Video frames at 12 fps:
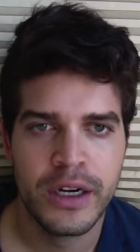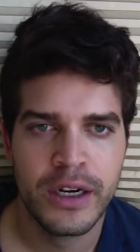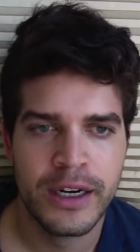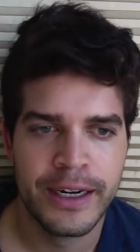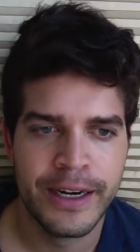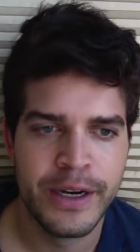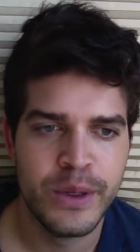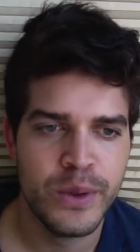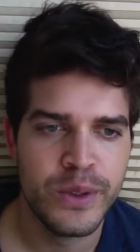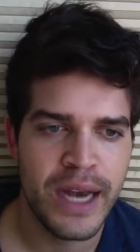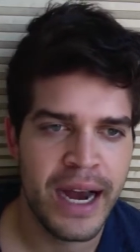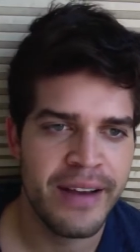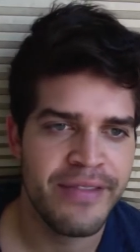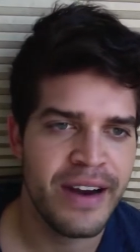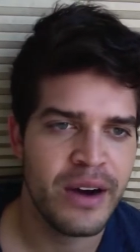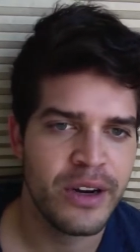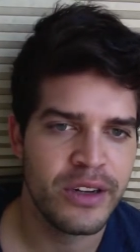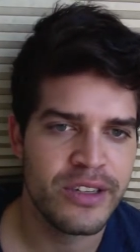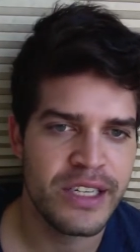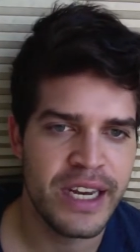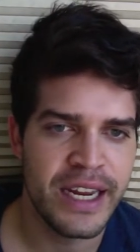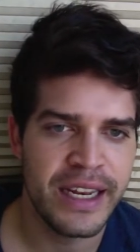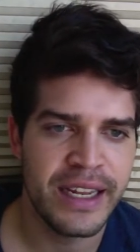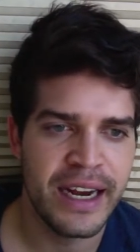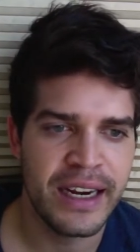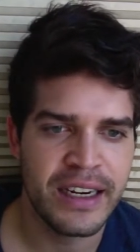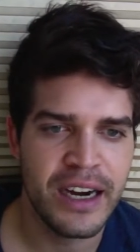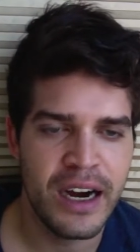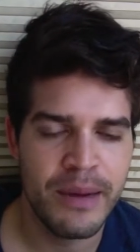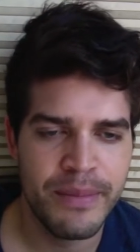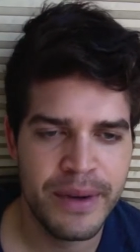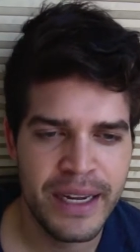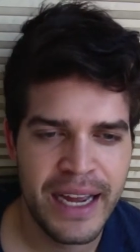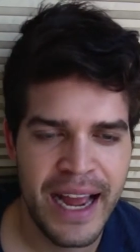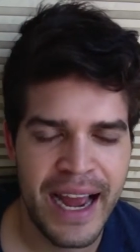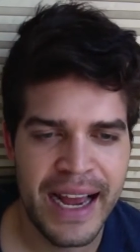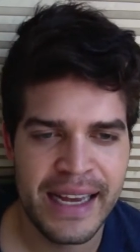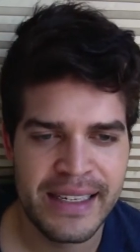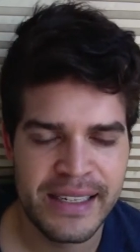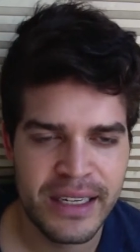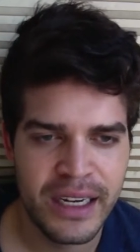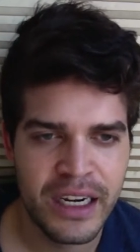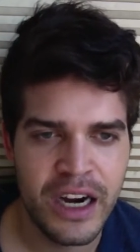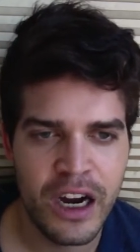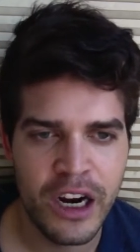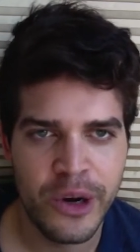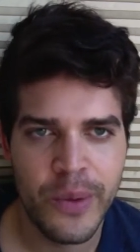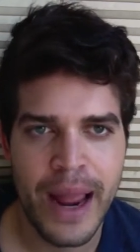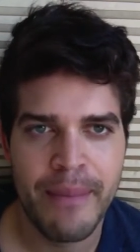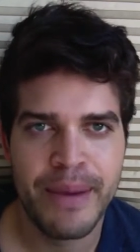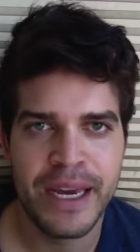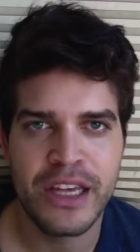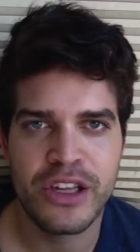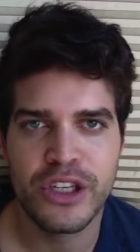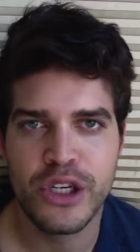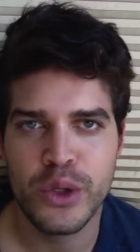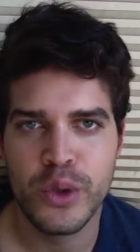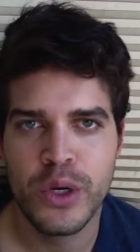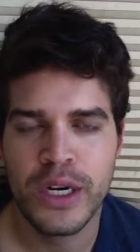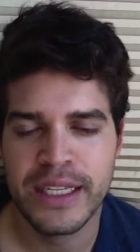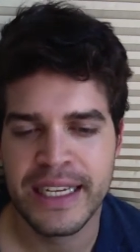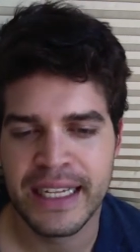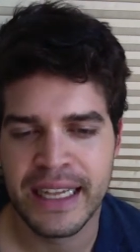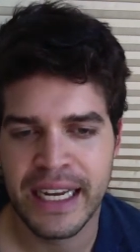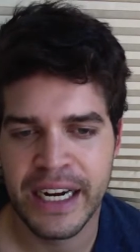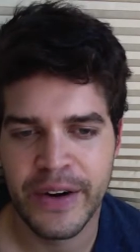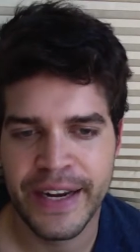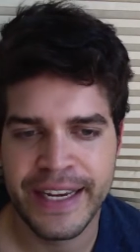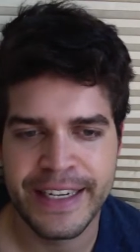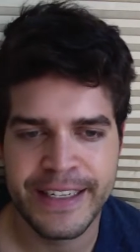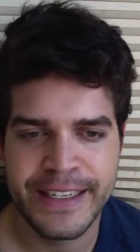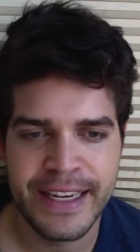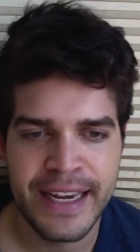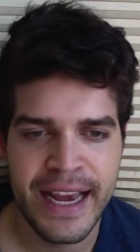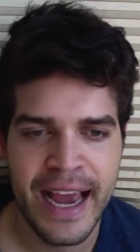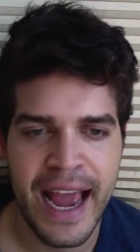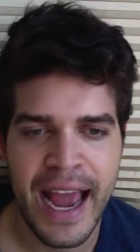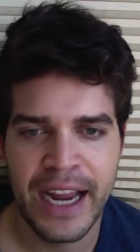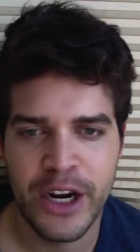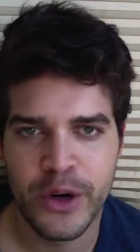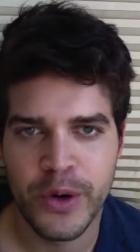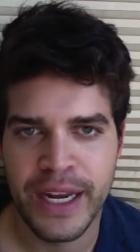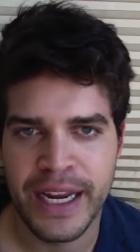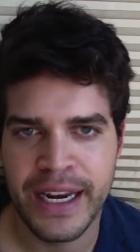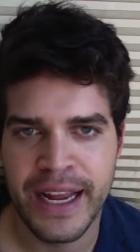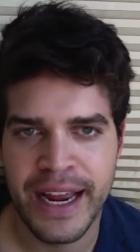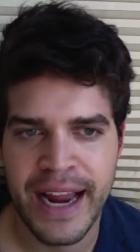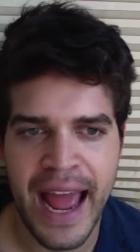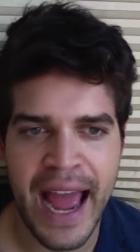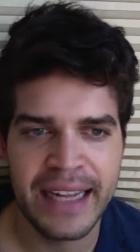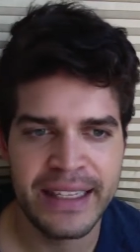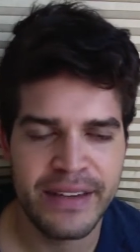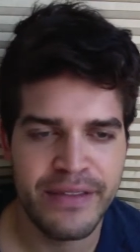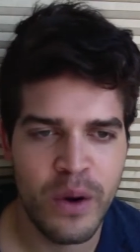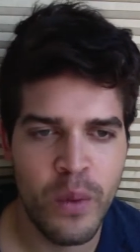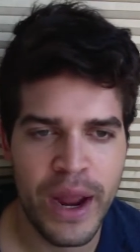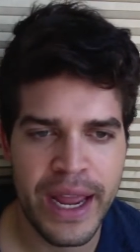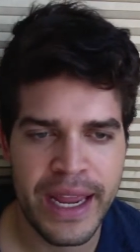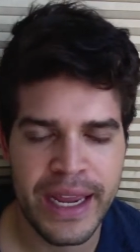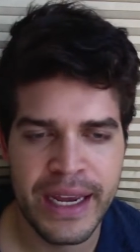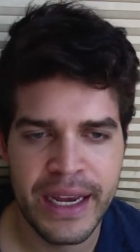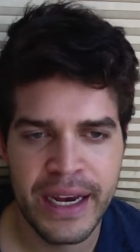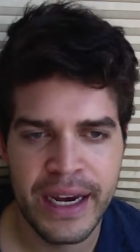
uh, news I found on CNN.com. Has gone on a rampage to declare his anger in an active way